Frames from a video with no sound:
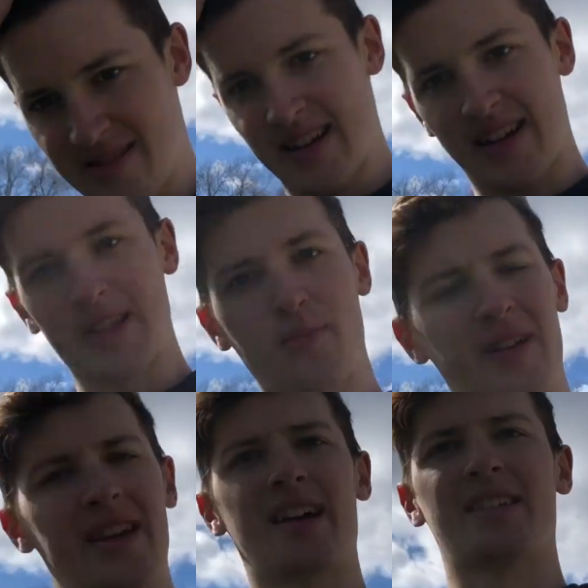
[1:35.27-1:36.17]
I think it's a
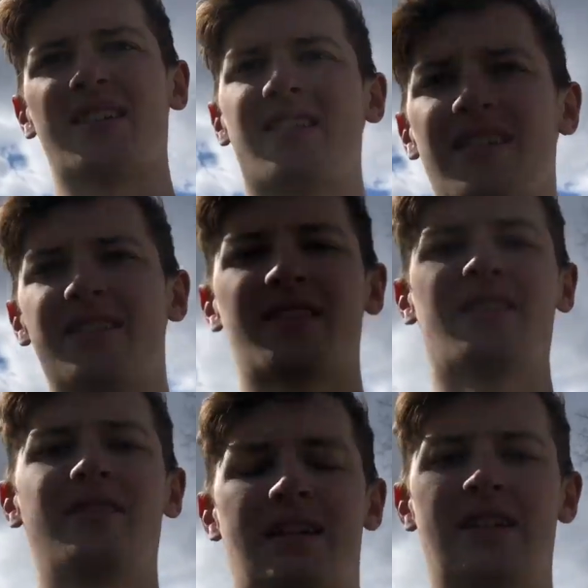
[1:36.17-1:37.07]
pretty nice car.
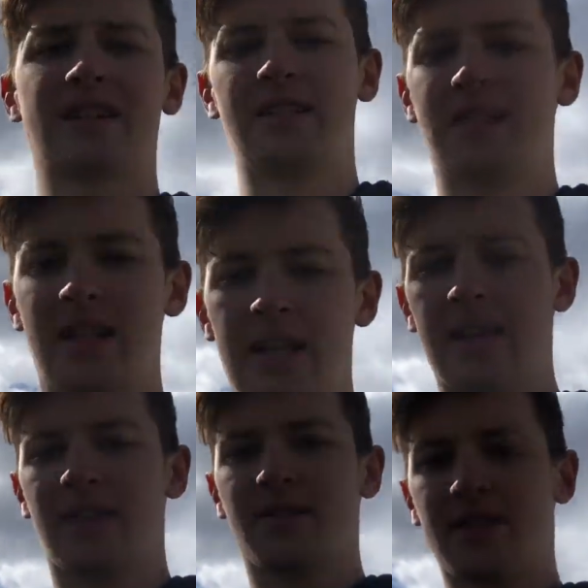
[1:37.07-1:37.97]
So,
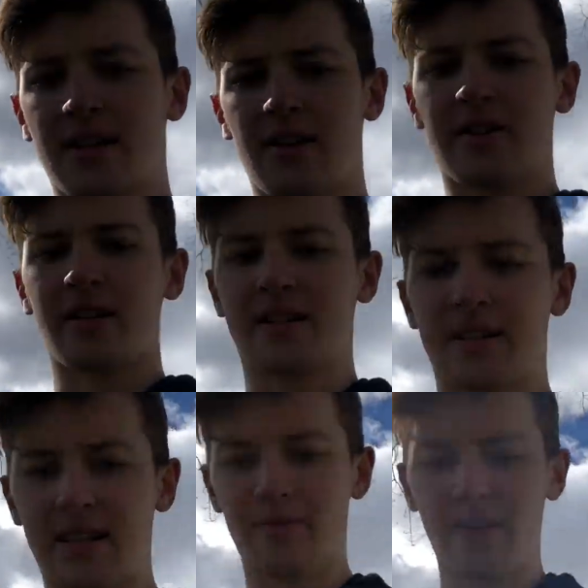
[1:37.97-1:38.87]
just curious to
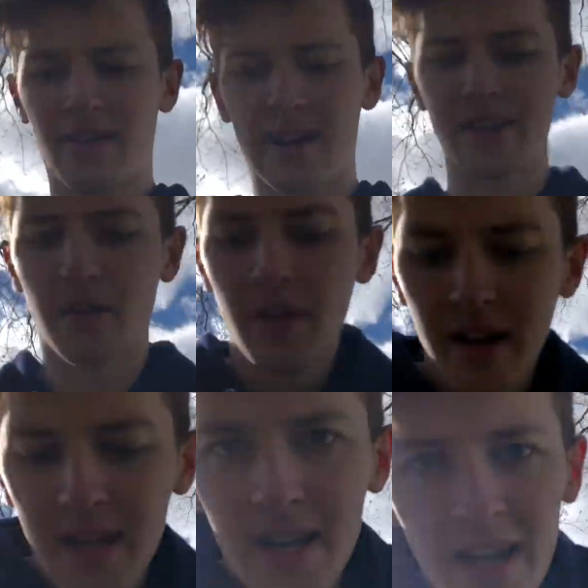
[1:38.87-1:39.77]
see what you guys are
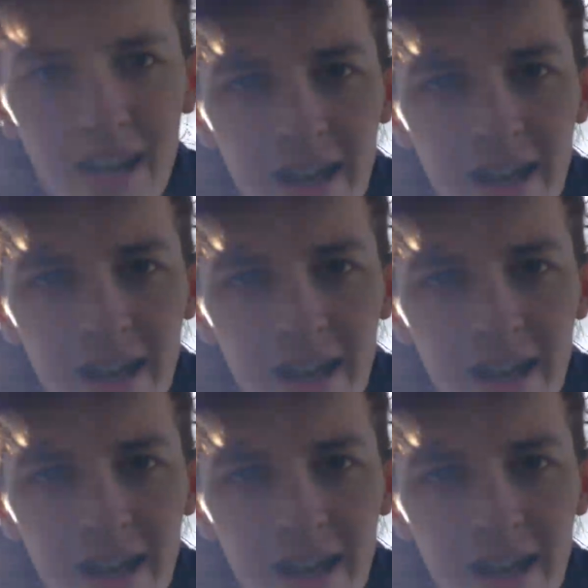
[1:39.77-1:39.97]
thinking.